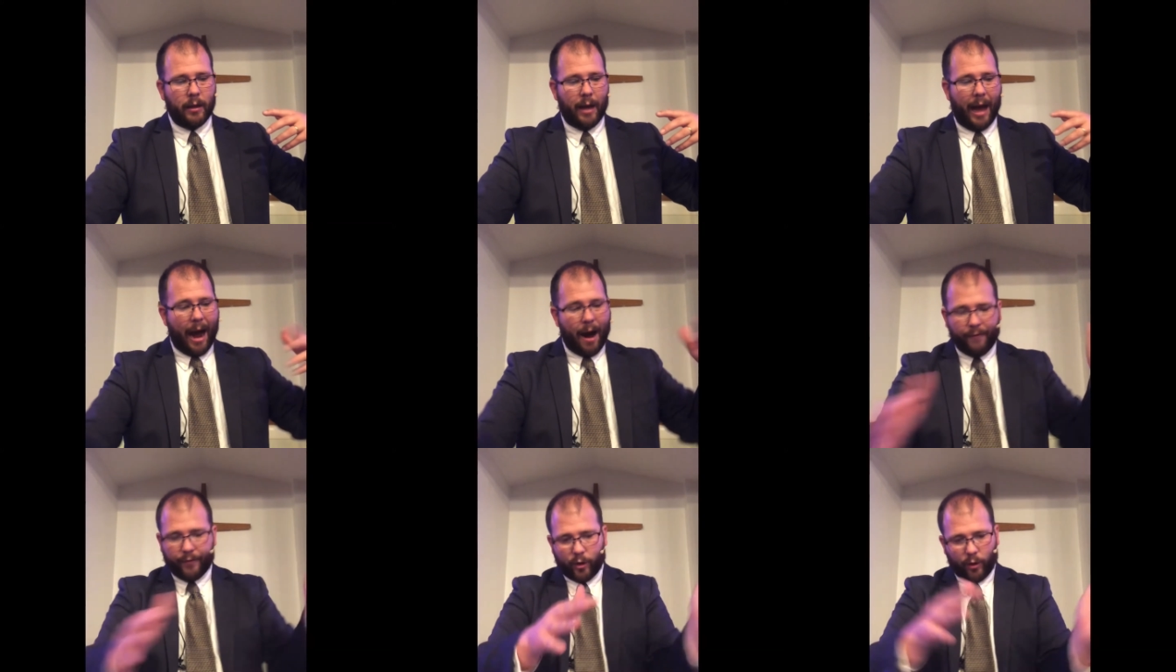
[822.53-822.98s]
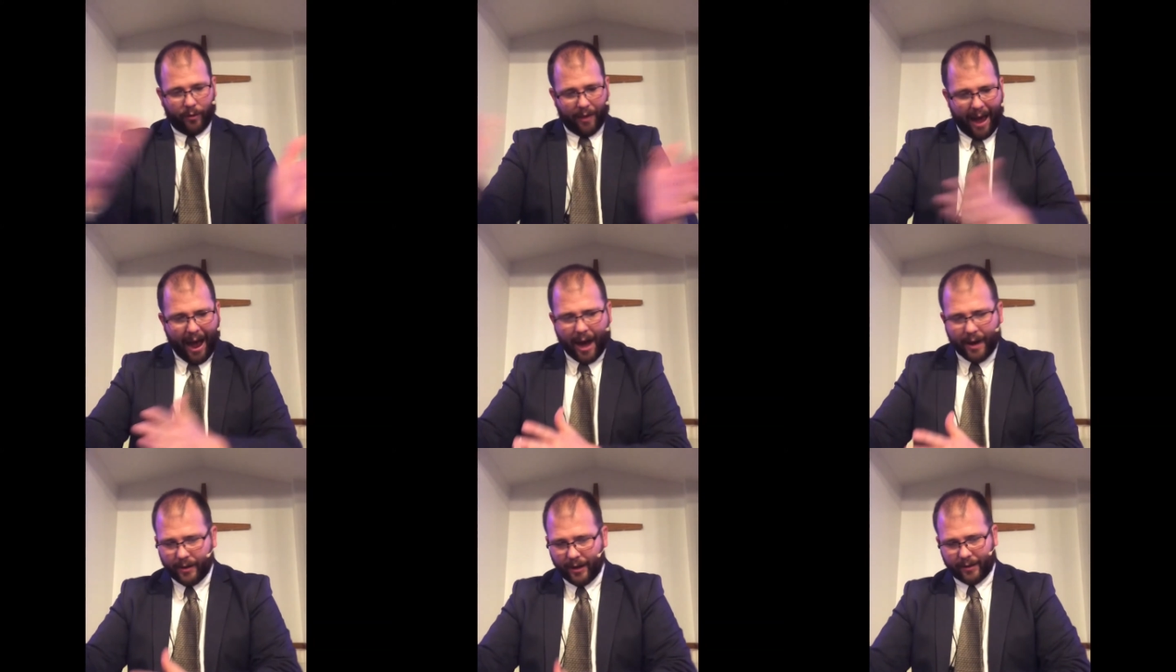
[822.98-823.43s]
After
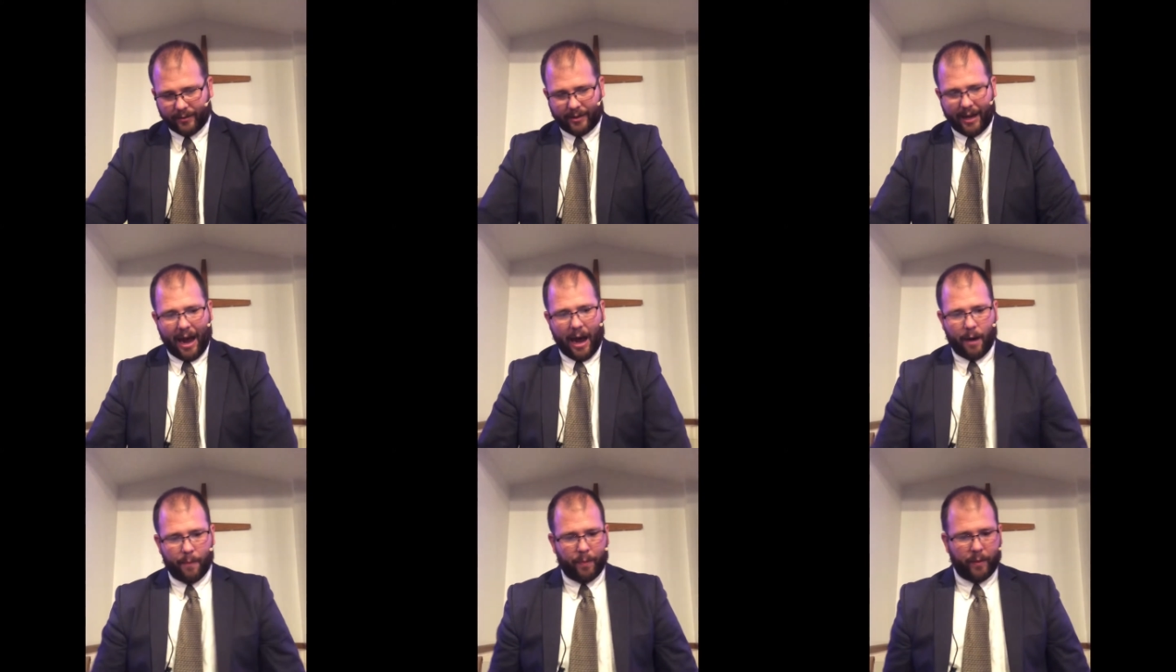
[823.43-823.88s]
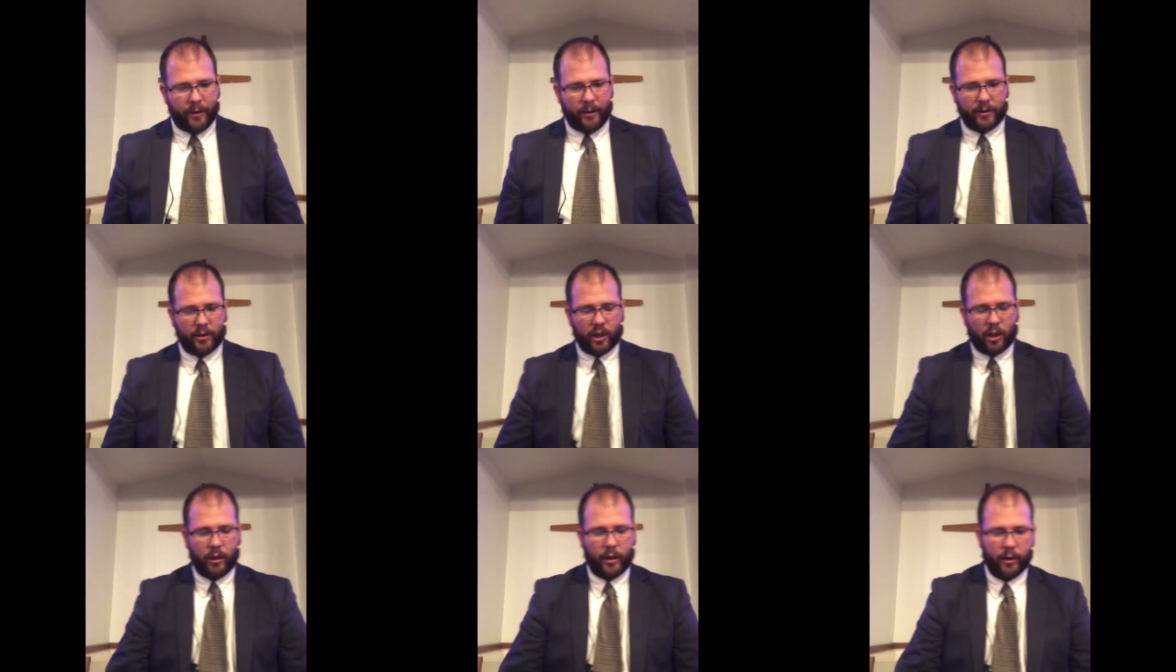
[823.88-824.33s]
that has happened,
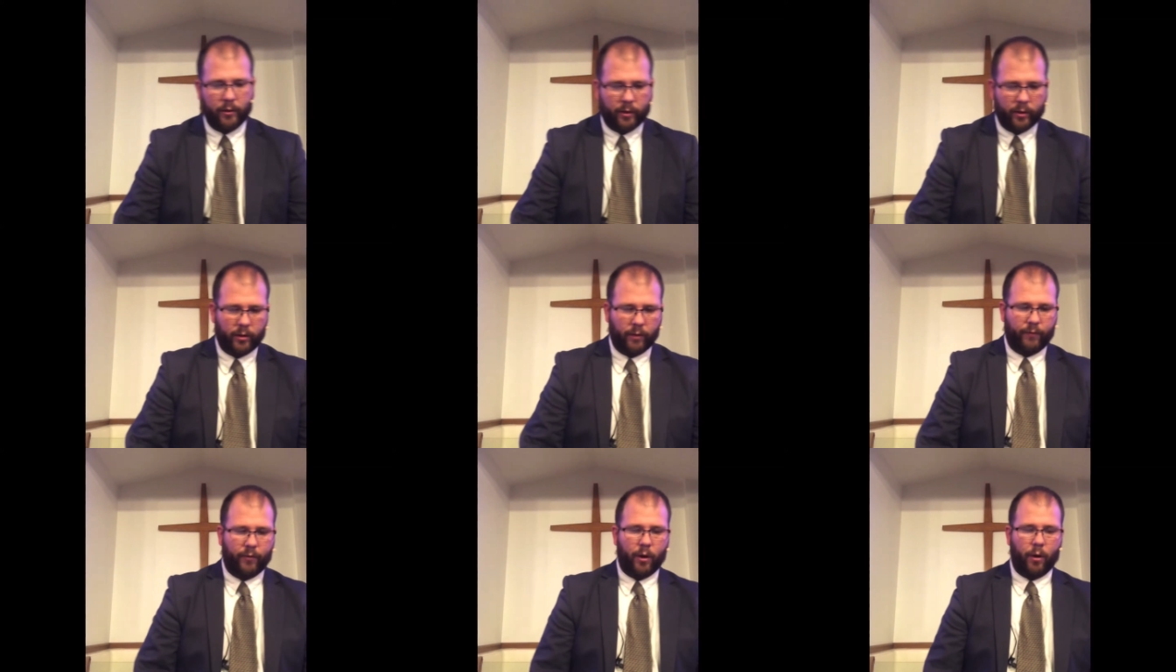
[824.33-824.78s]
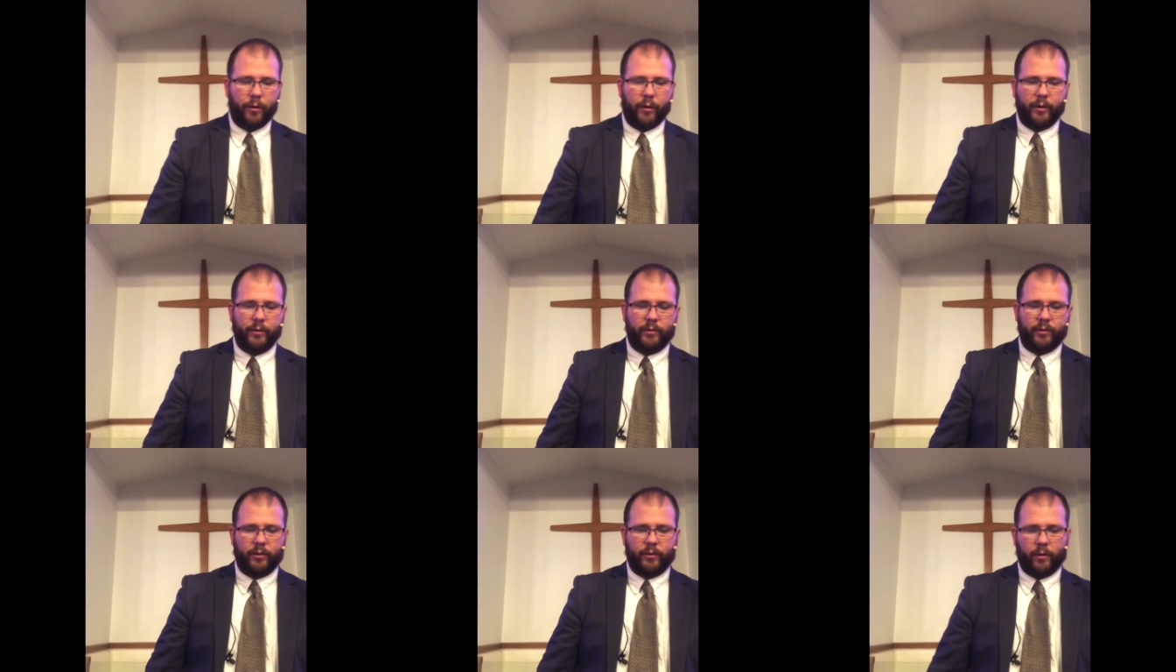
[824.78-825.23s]
it's clear that the
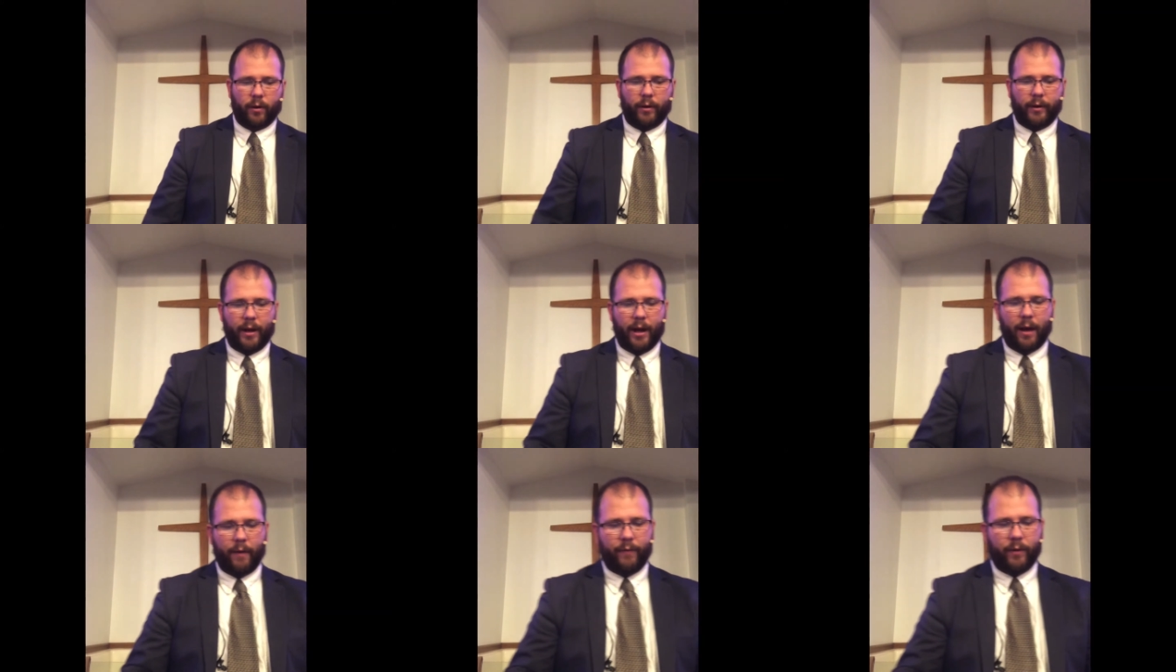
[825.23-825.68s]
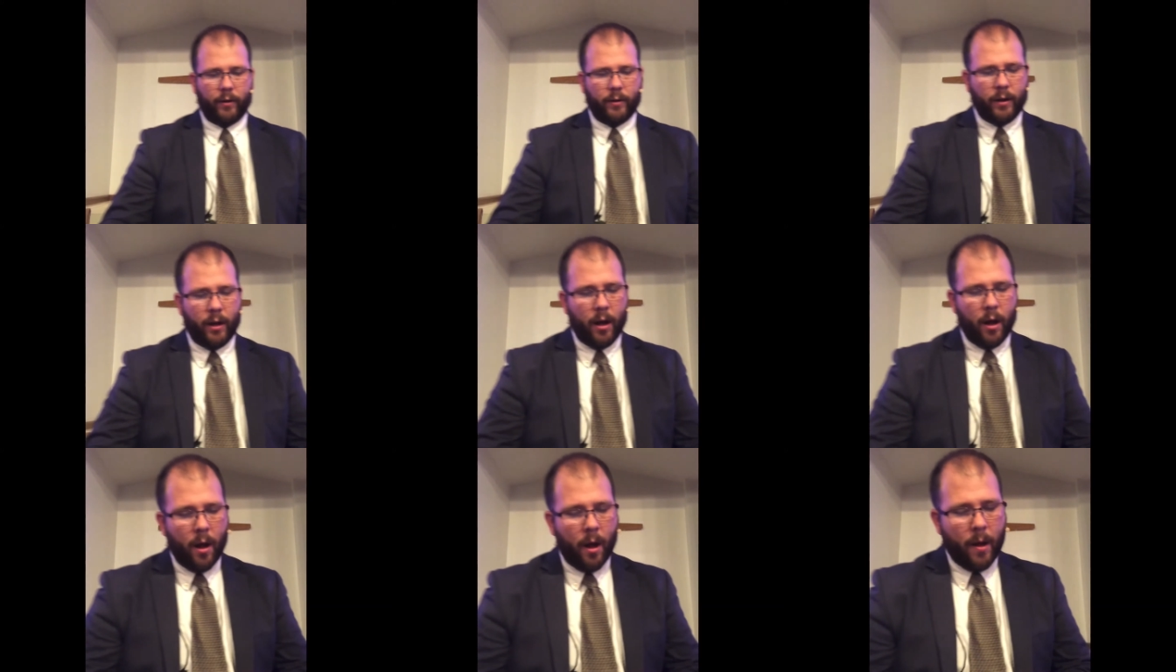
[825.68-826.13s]
focus is on heaven.